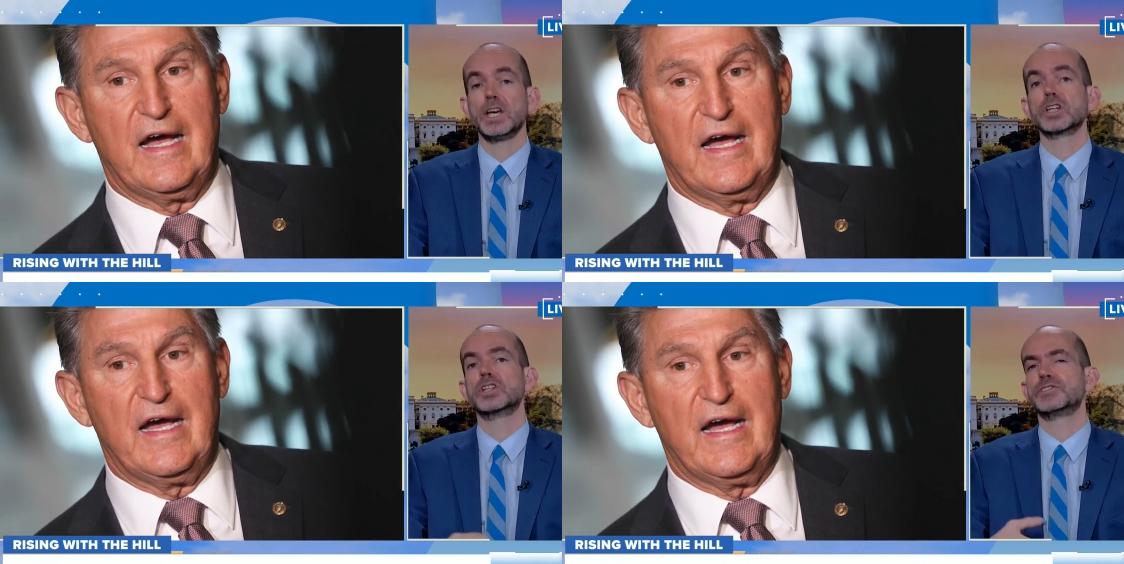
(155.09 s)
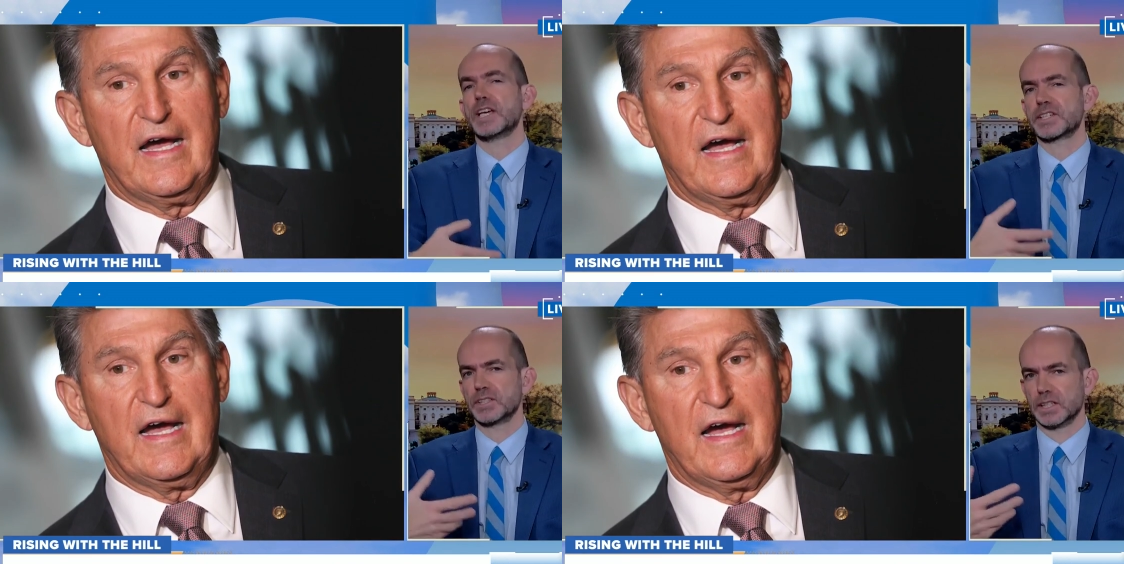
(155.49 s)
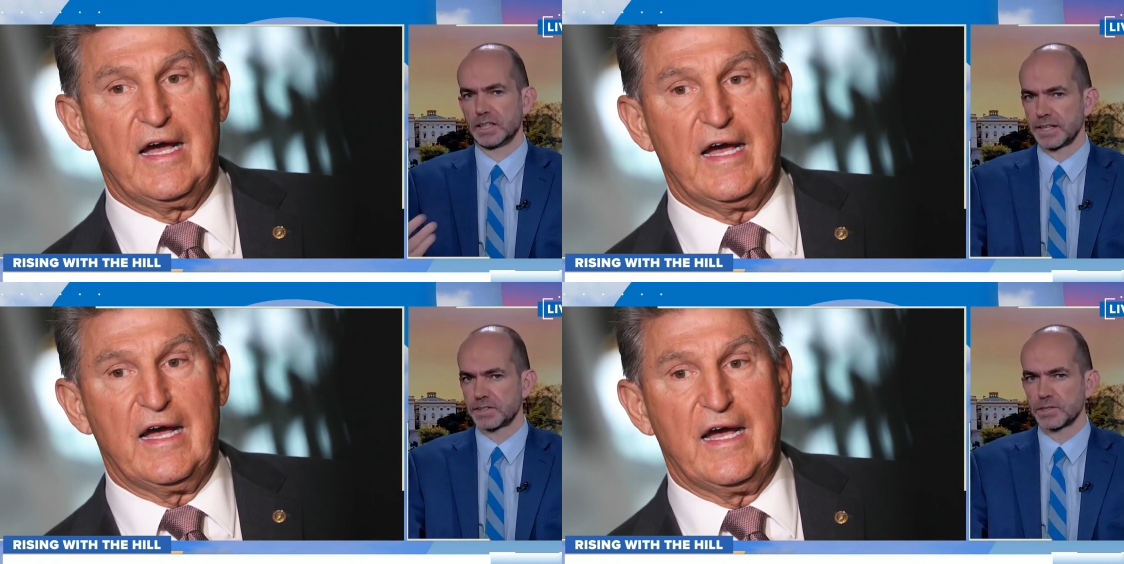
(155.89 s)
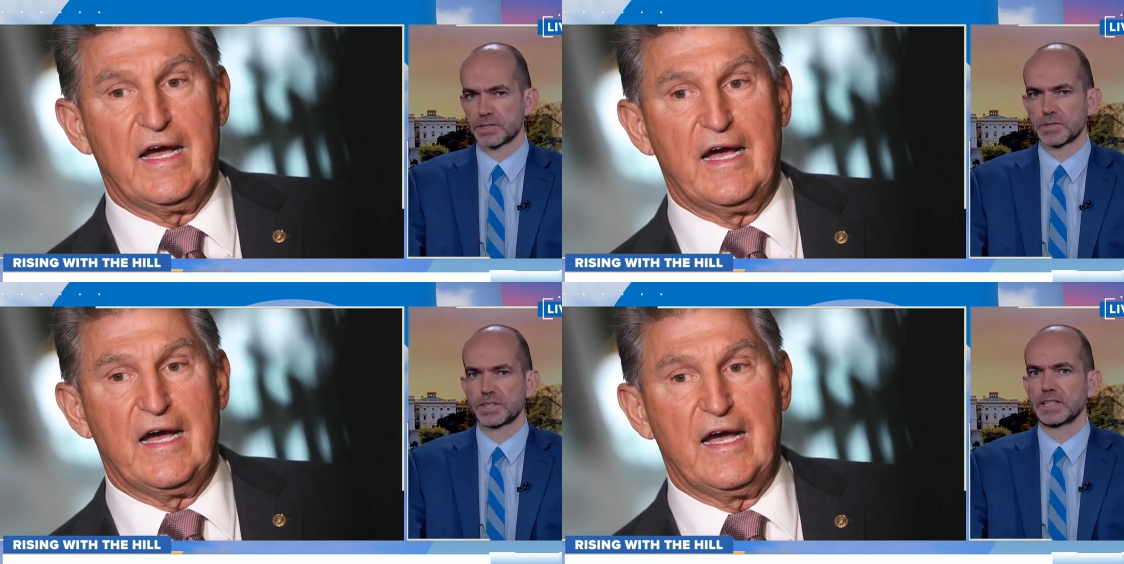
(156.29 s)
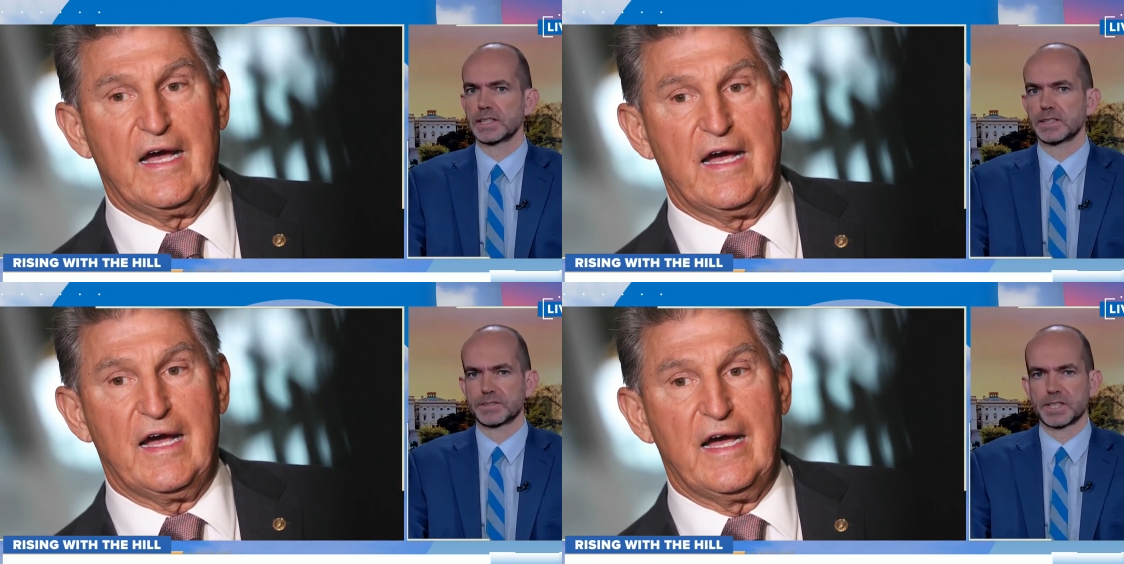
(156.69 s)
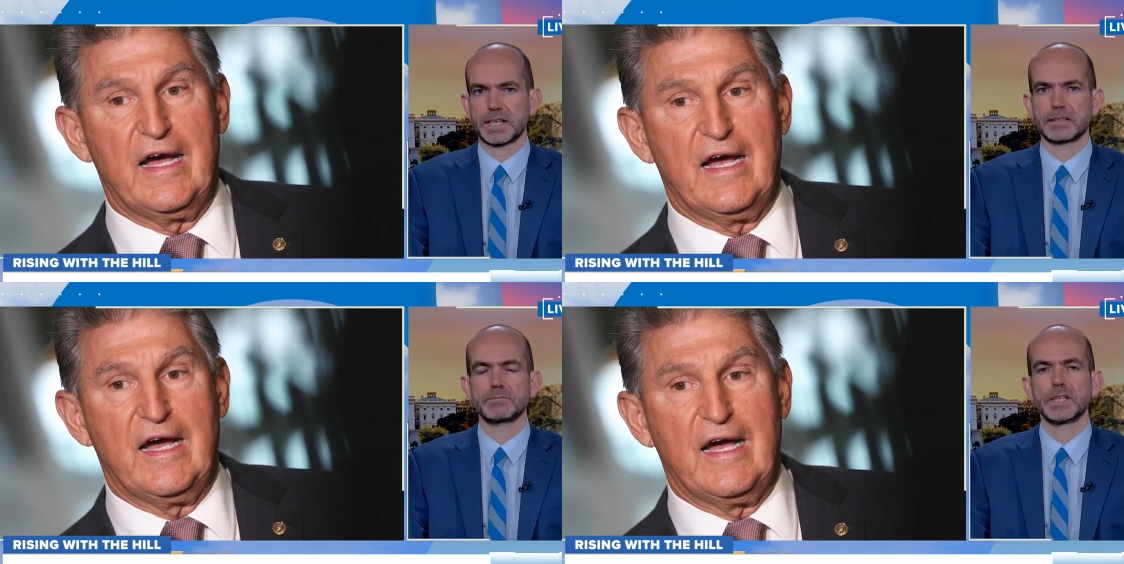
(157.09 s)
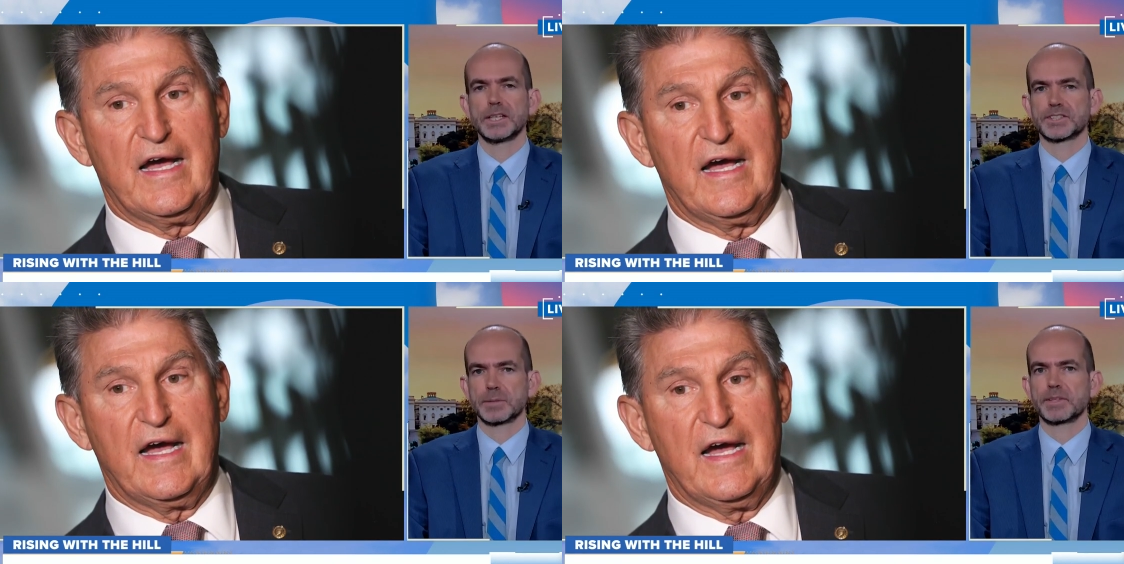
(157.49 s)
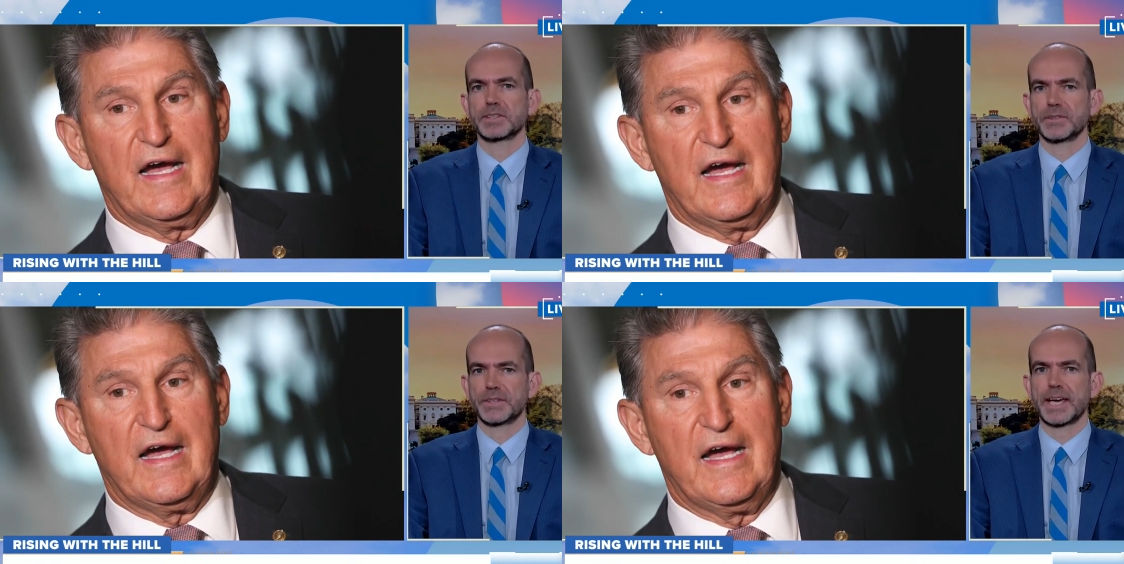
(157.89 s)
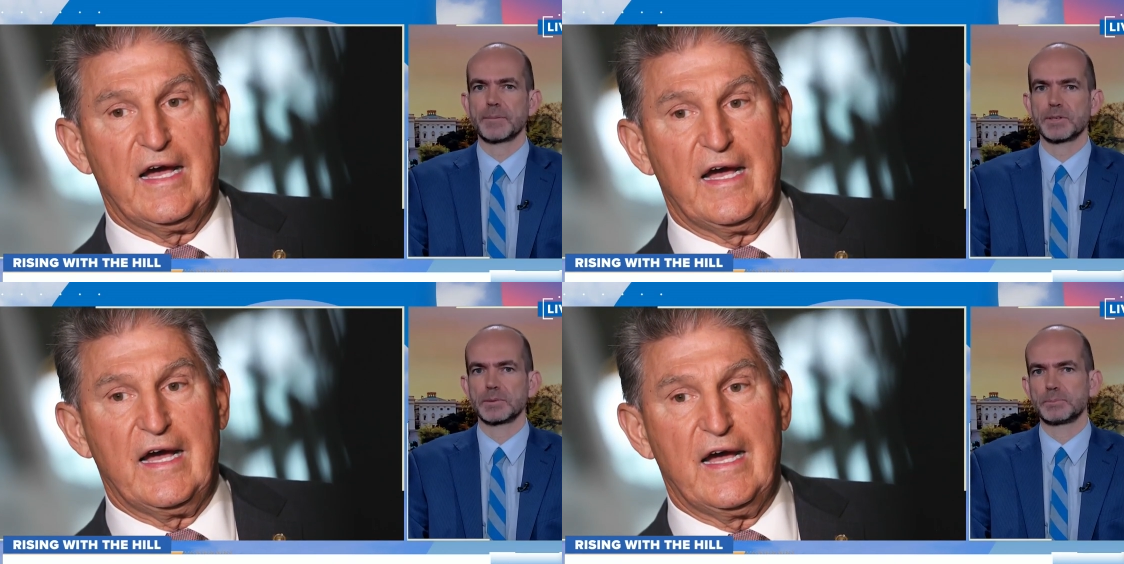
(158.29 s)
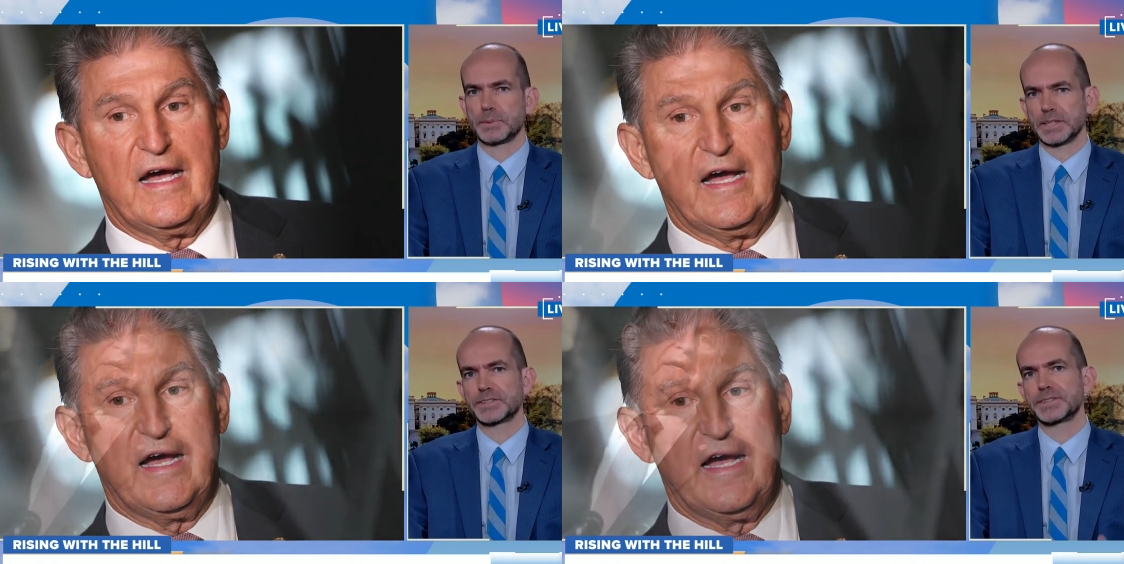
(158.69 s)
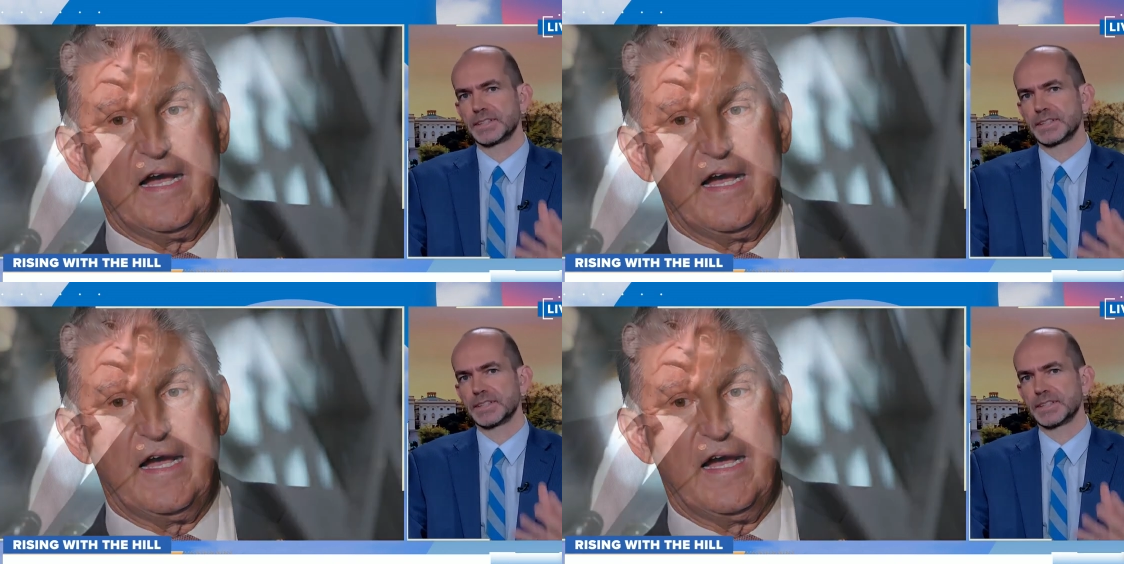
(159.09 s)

Speaker 1: Congressional leaders are still saying something could happen, but